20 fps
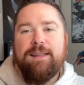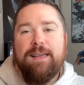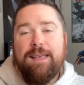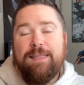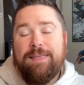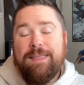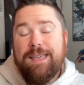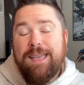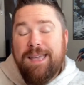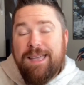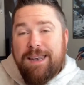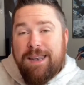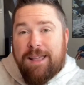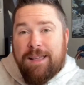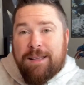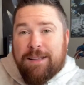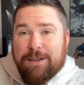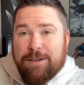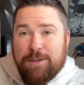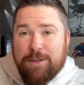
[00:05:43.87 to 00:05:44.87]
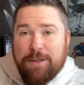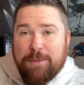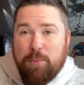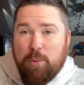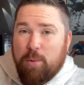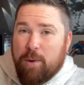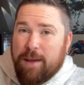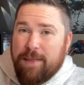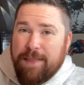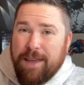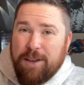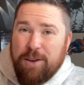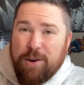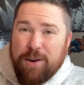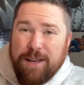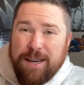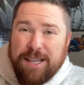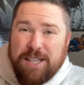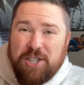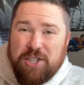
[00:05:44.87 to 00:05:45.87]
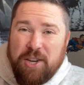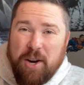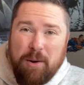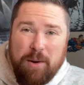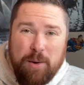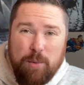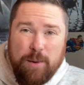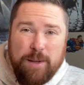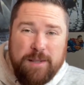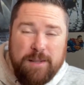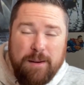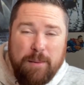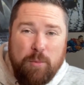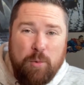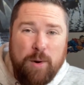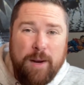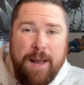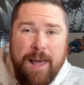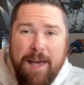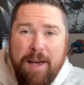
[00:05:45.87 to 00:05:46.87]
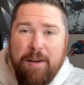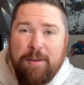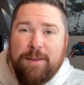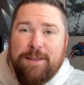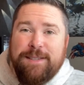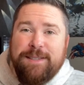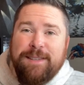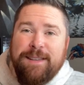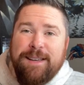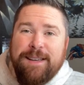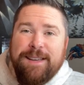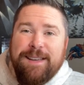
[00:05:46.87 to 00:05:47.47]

And then to the point that you're going to share it with someone else